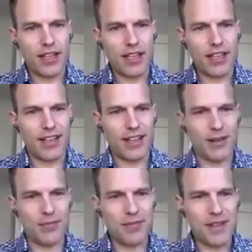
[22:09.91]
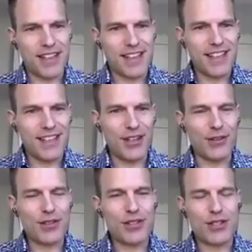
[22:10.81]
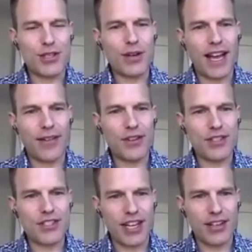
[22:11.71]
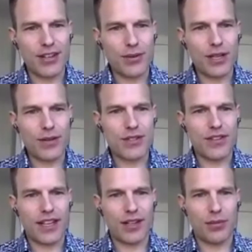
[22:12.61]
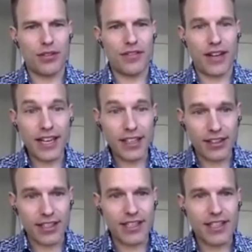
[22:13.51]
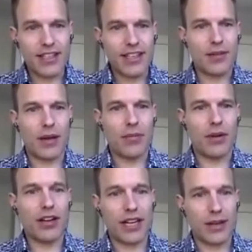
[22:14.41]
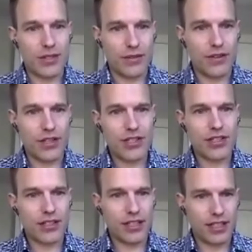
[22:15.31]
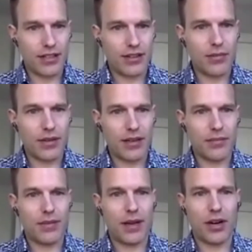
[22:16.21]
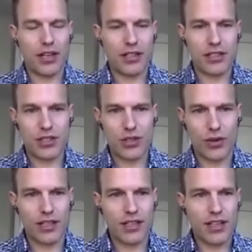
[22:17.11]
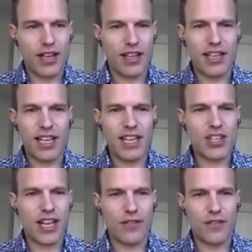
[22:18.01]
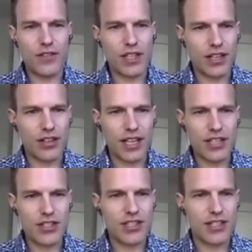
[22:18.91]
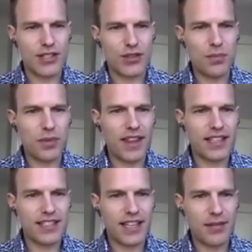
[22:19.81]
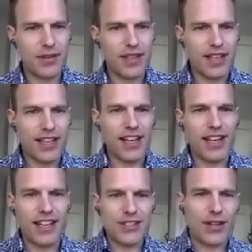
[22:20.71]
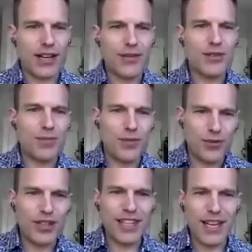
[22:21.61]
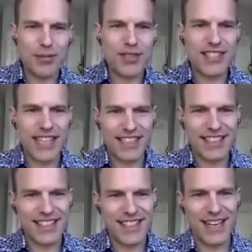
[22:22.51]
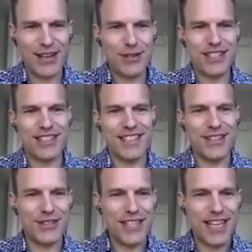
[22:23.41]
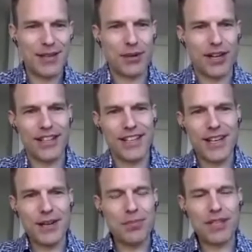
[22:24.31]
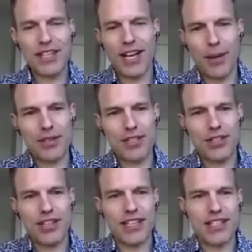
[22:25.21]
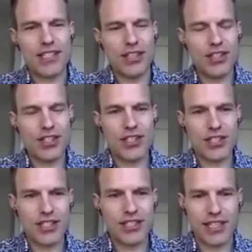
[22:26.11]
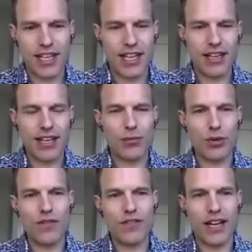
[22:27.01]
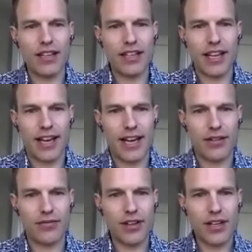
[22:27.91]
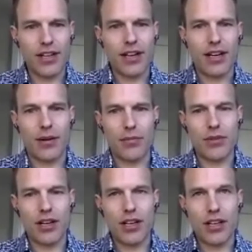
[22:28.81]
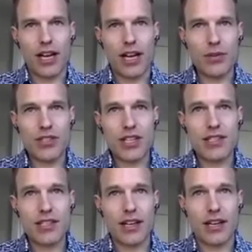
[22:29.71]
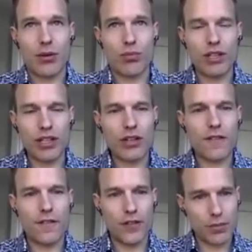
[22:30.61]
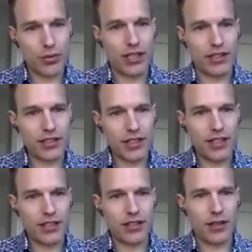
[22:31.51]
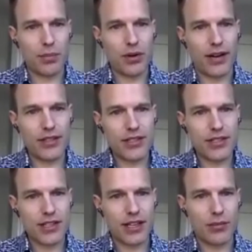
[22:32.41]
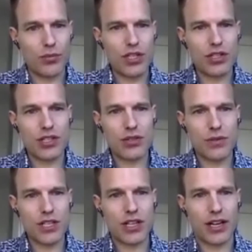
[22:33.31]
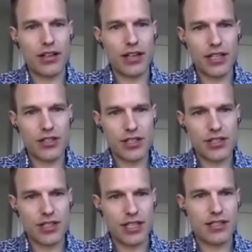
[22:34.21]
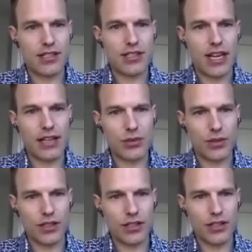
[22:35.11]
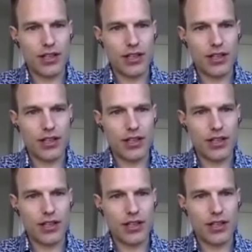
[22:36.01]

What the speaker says: And 2.5 years later, when it was available finally in my market, I was the first, in my market to join. I think AJ had 1,500 agents in his group by that time. And so I was really upset that I wasn't, taking part. But the opportunity is still just as good today. And we finally have, I would say, a really good footprint here in the province. We just reached 100 agents in Saskatchewan.